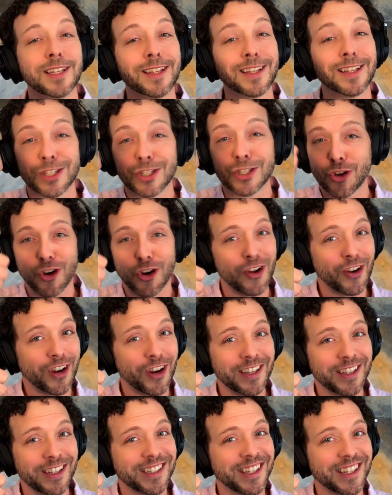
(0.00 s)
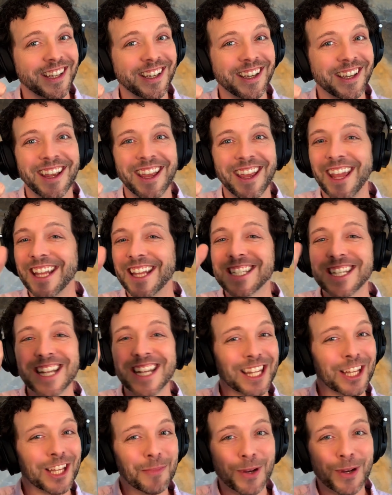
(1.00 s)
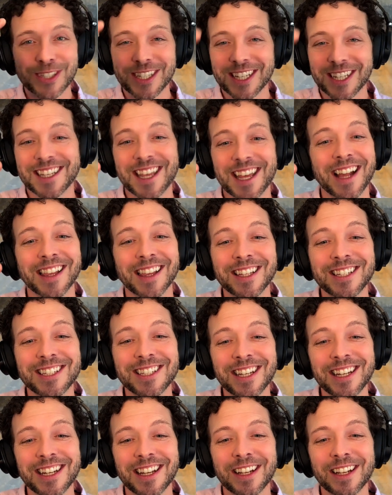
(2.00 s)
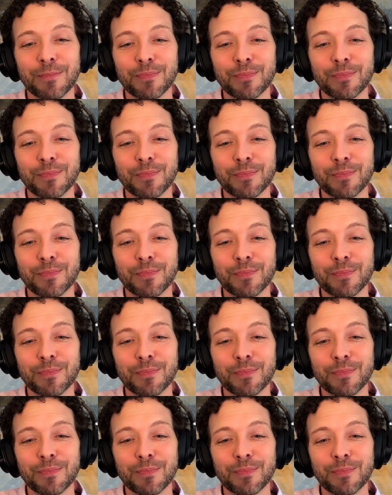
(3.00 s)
the strongest. It's not the most intelligent.